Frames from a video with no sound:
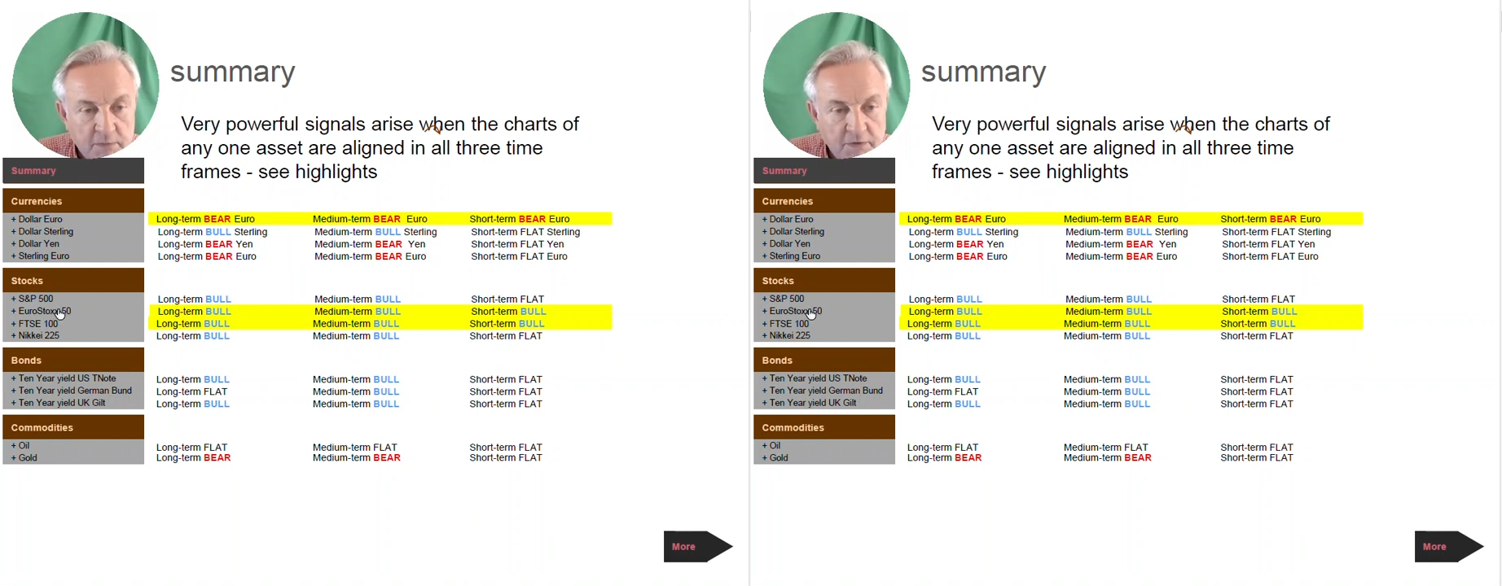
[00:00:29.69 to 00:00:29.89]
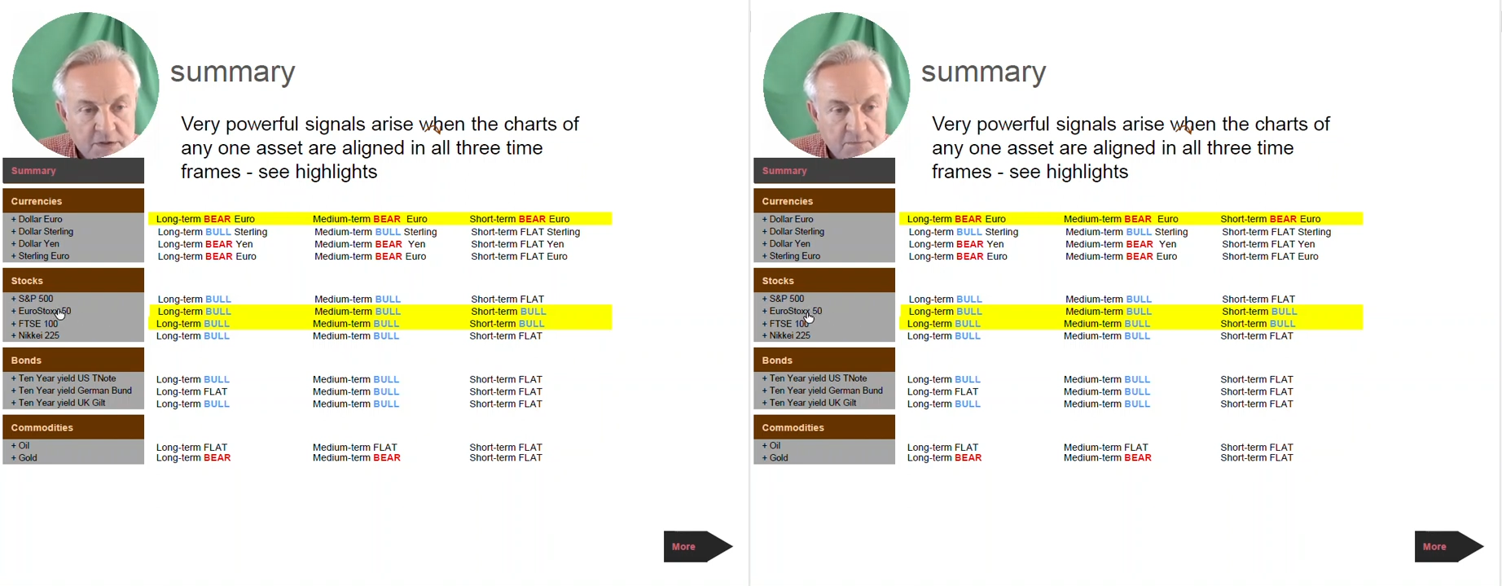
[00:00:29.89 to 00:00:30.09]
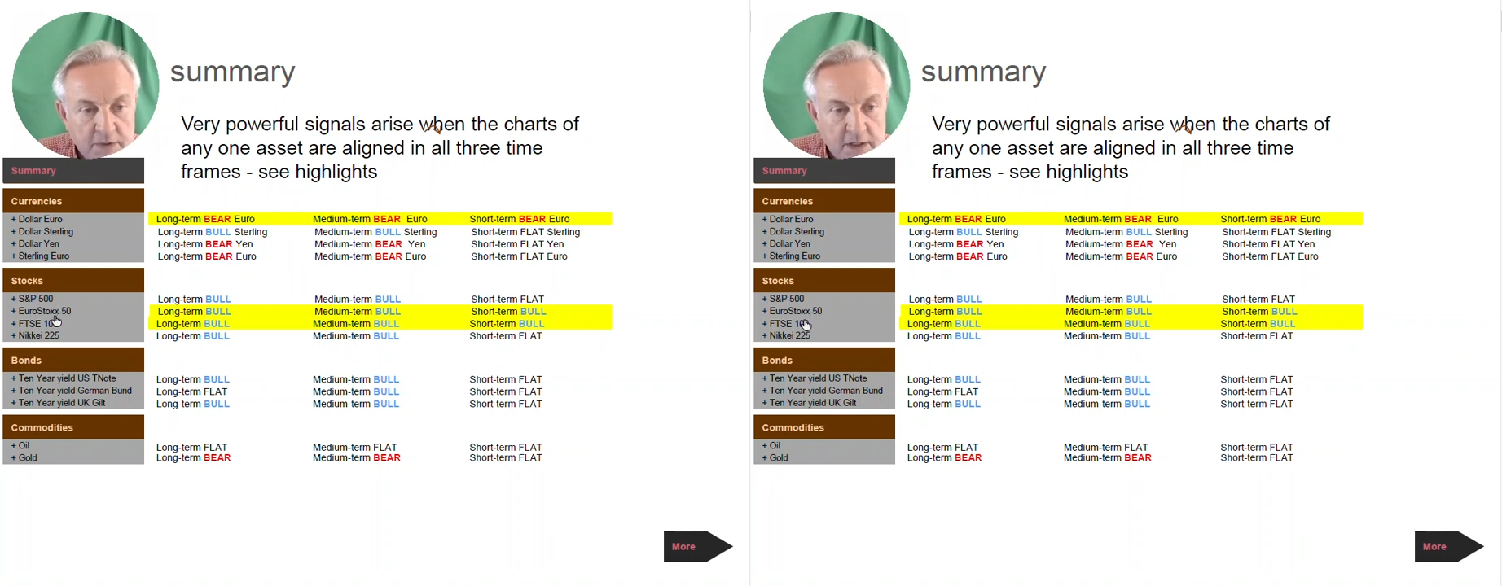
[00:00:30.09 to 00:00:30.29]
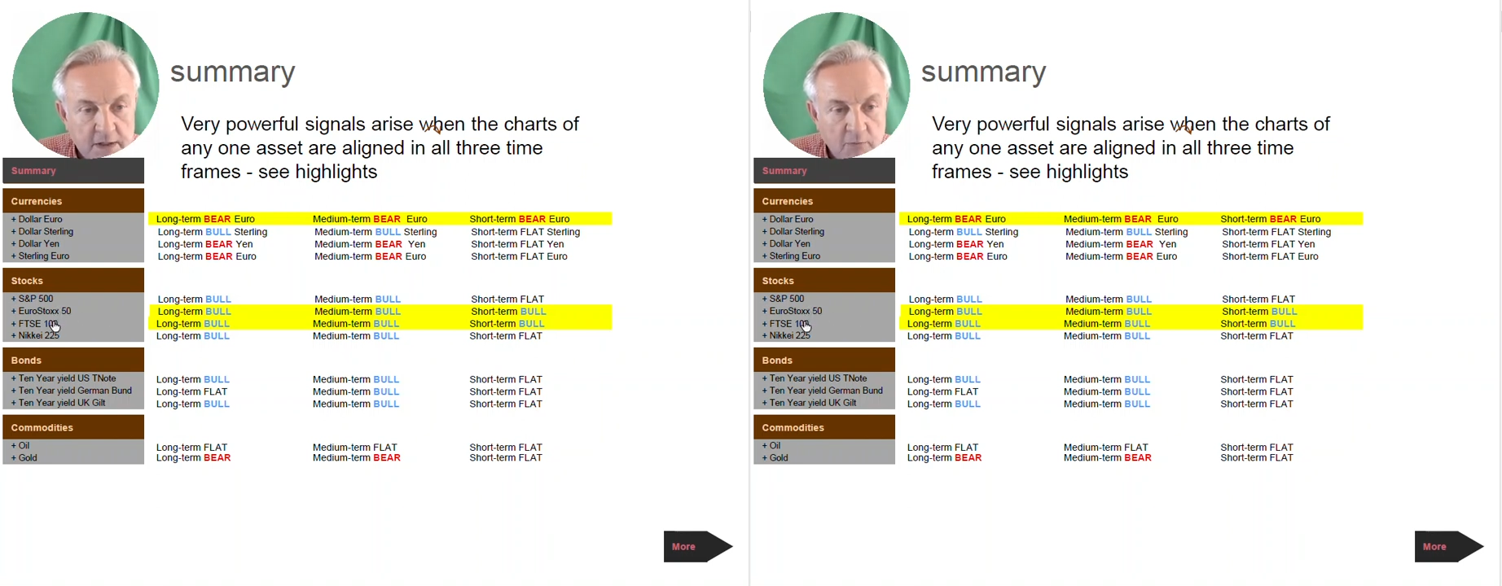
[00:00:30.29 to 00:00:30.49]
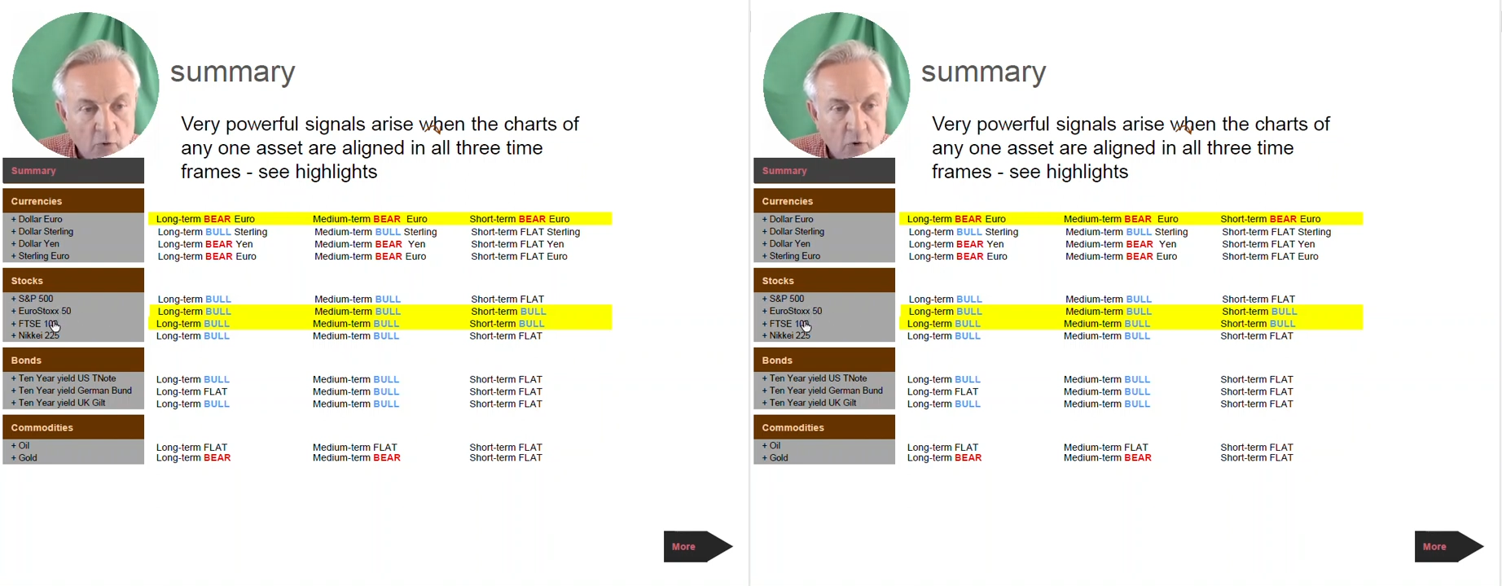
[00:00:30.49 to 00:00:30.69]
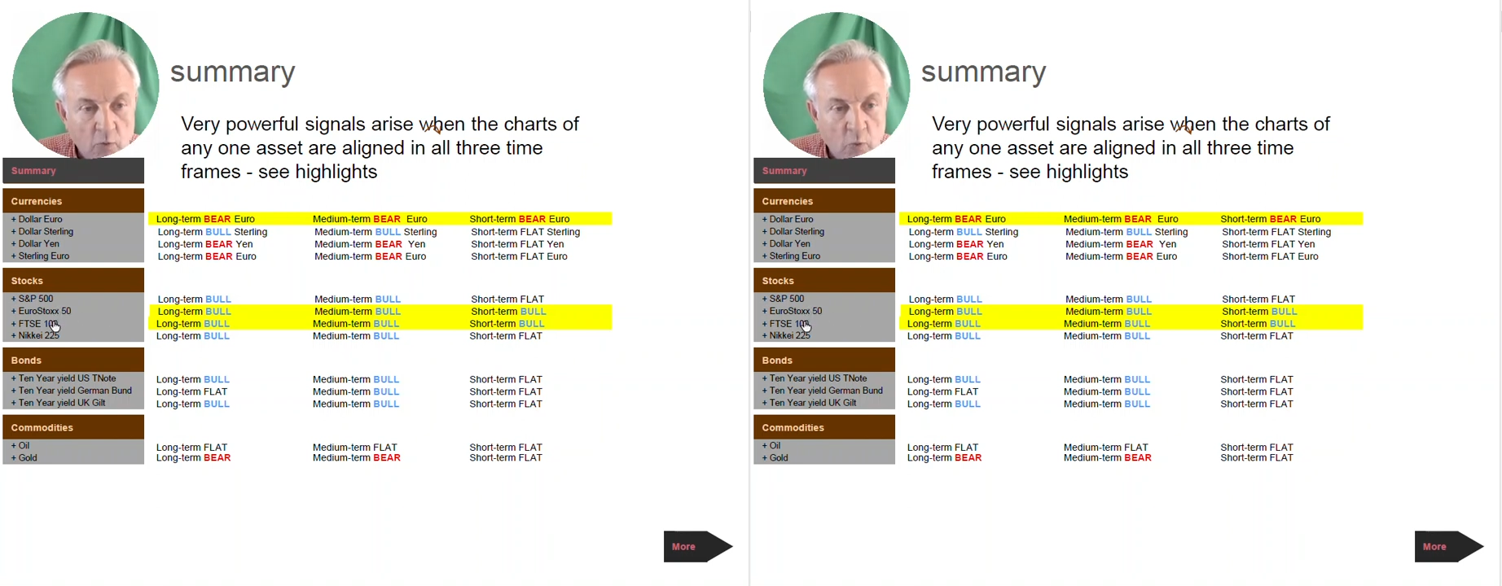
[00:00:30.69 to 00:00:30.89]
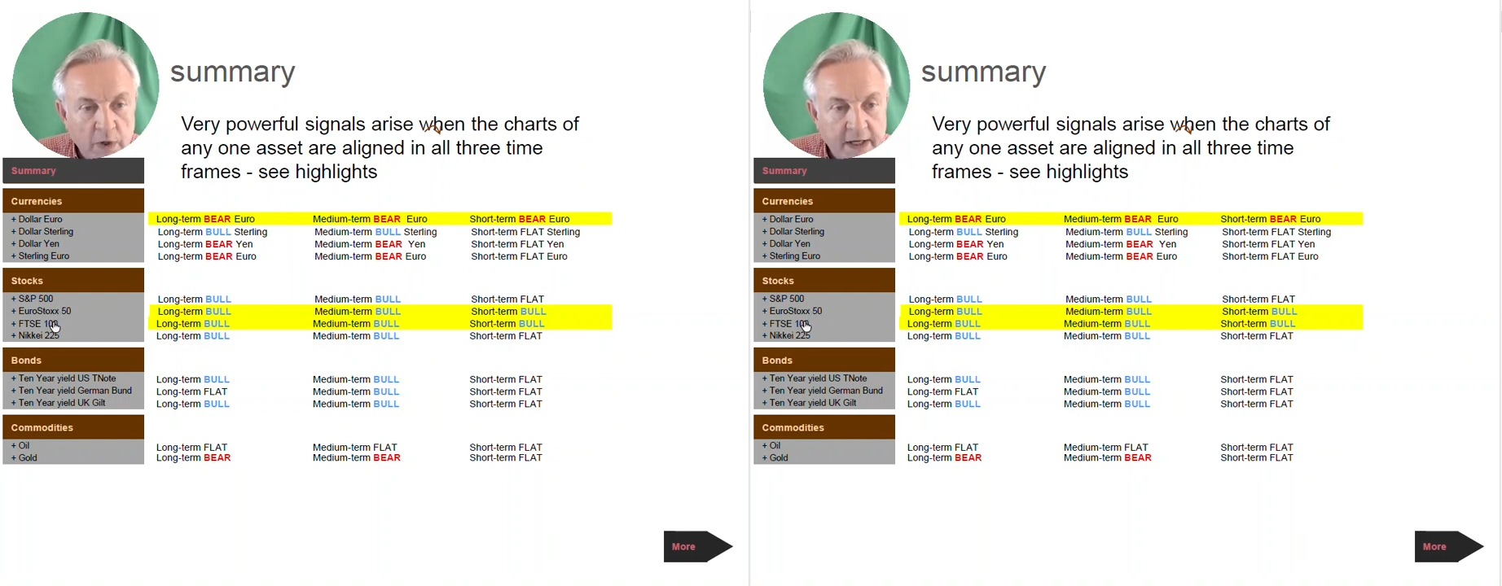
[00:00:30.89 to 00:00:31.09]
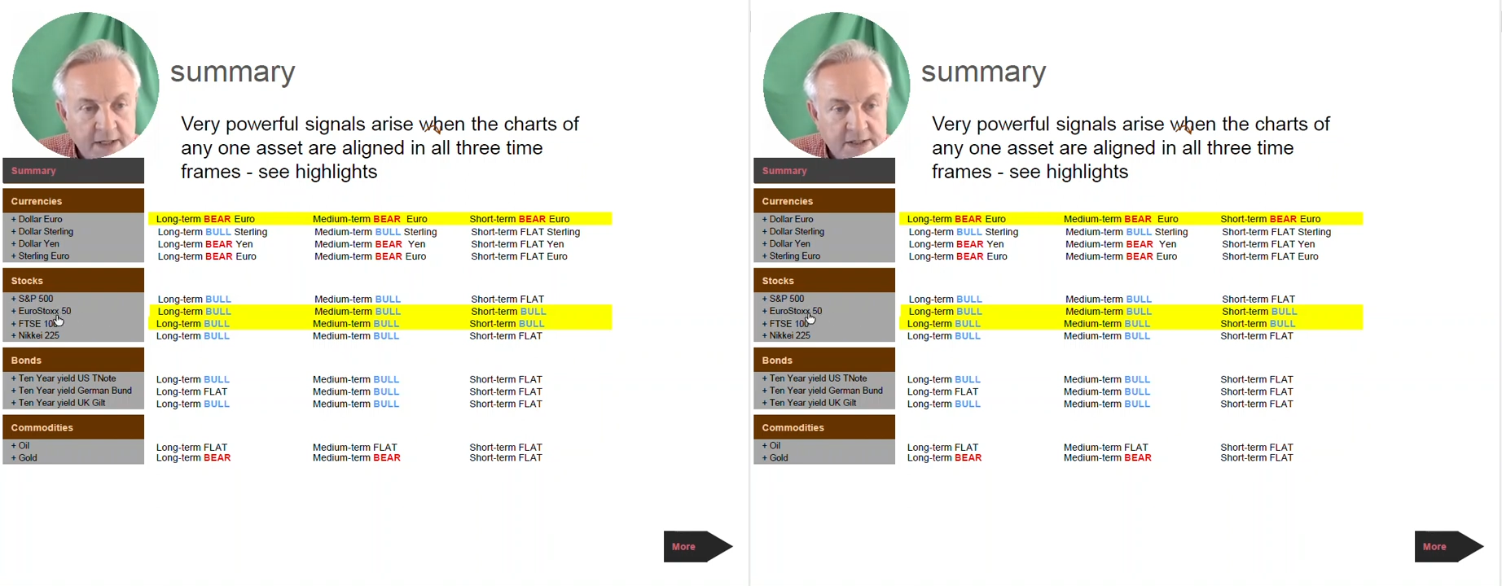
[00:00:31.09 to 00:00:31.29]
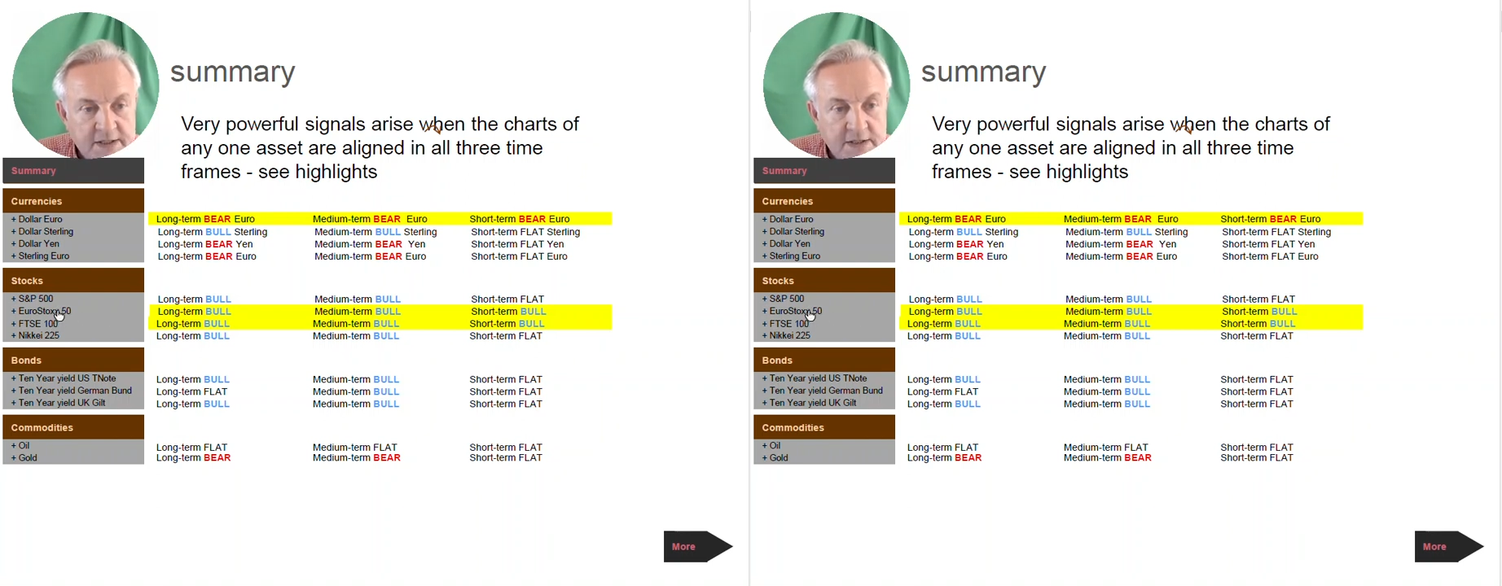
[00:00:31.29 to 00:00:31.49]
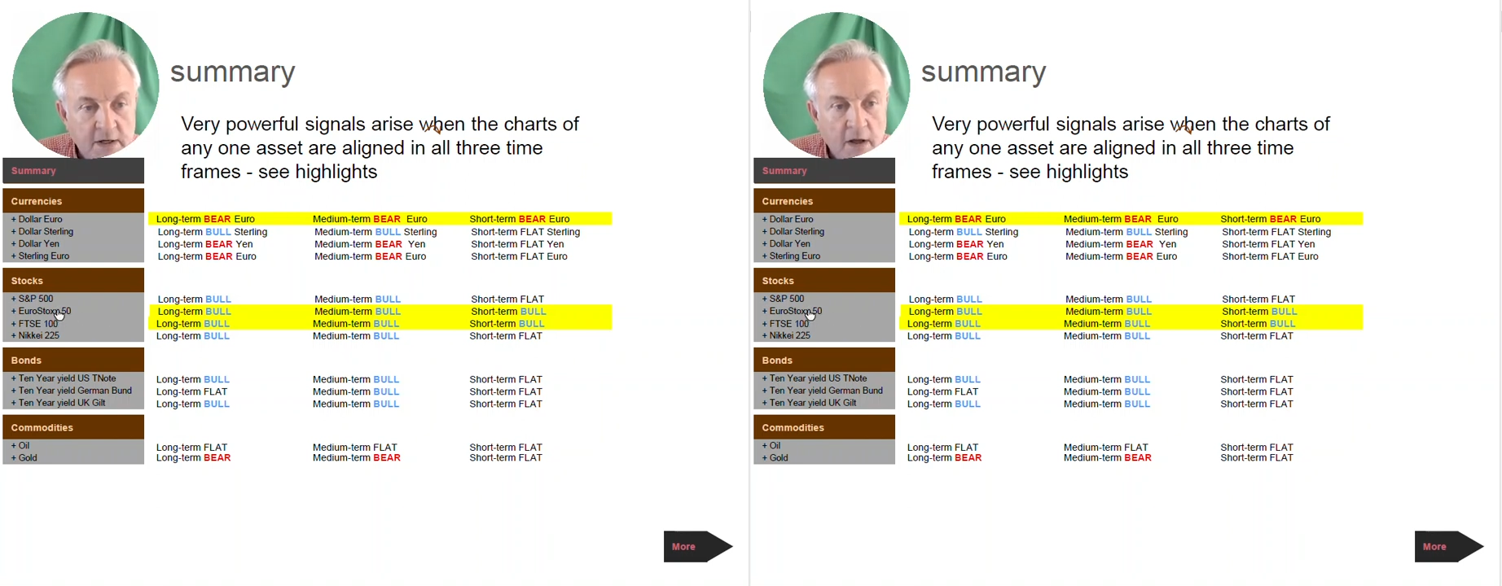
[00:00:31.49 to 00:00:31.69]
months been the more
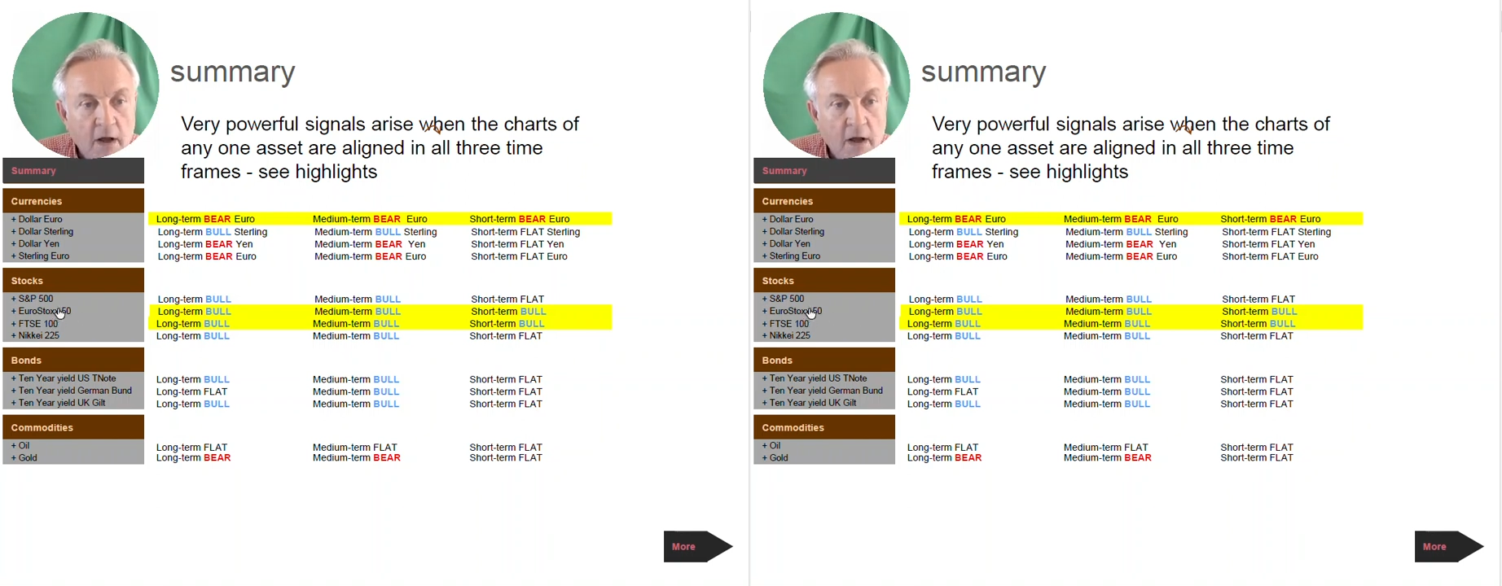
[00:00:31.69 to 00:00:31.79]
weakest